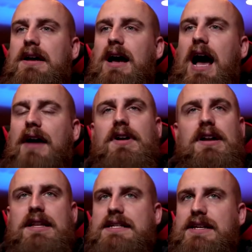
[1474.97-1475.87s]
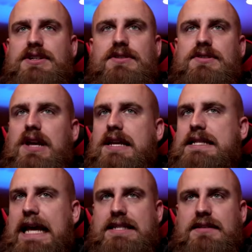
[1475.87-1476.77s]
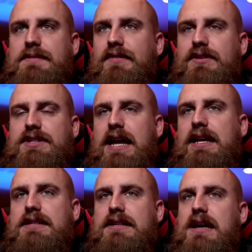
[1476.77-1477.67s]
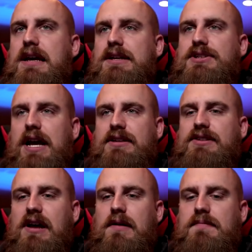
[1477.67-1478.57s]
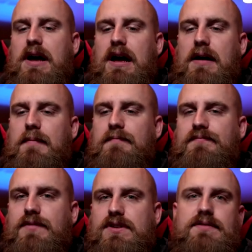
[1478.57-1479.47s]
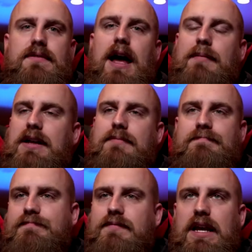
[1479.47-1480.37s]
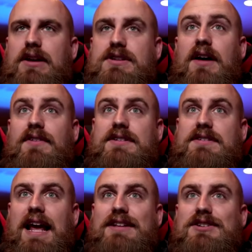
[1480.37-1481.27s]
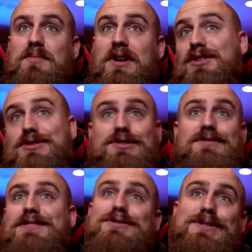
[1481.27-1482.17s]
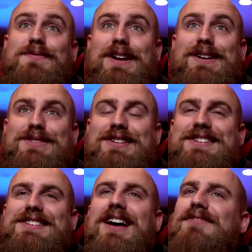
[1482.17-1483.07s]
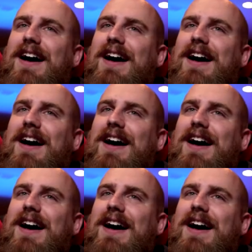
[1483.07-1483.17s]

I run into these issues. Test some different settings. Check some. Um, there's, I mean, here's an obvious answer, but there's YouTube videos on this stuff.